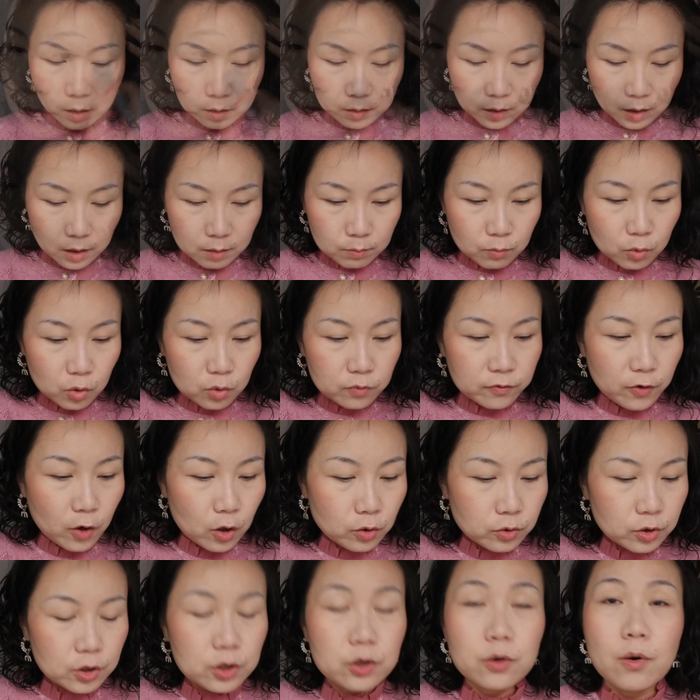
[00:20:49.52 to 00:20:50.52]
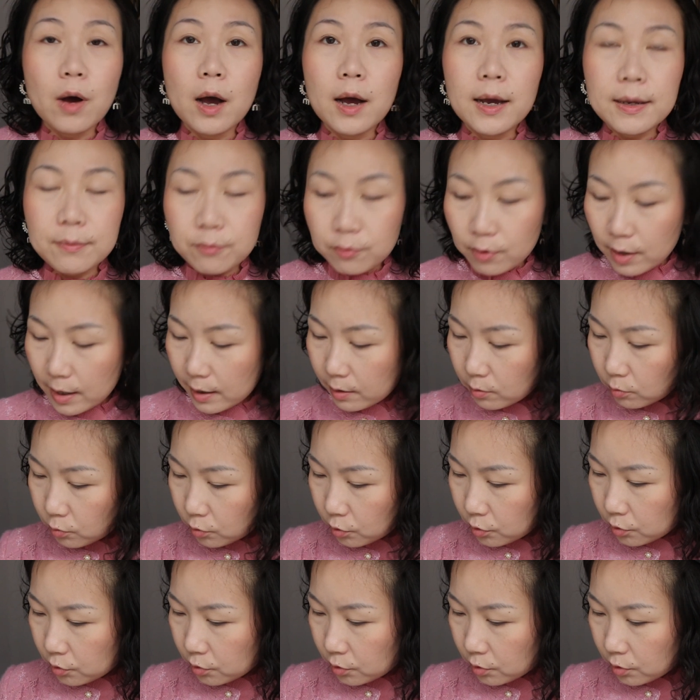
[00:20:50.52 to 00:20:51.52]
Then move on to
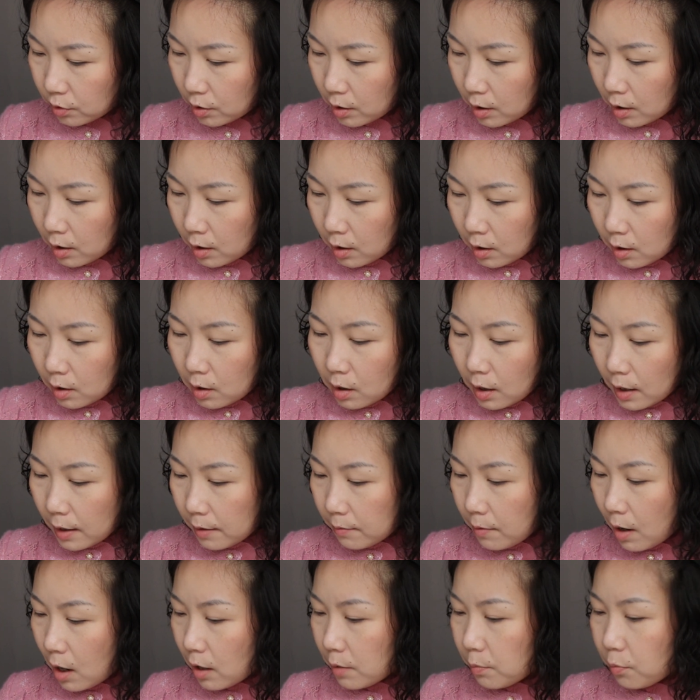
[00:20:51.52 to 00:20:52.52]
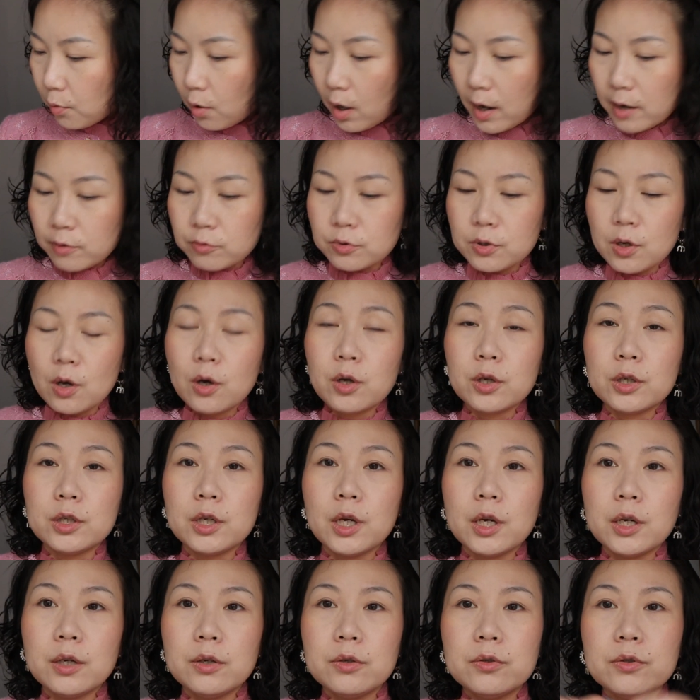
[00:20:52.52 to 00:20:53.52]
eyebrows. Eyebrows I
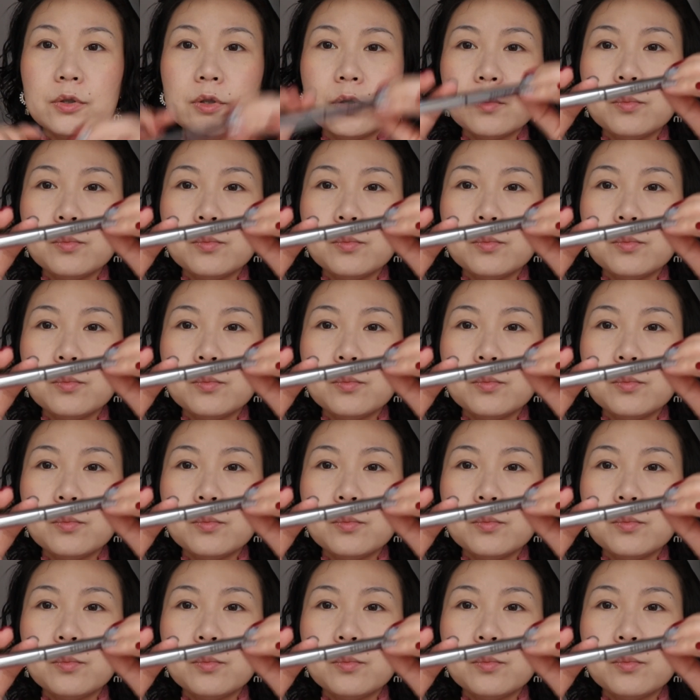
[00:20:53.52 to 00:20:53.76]
use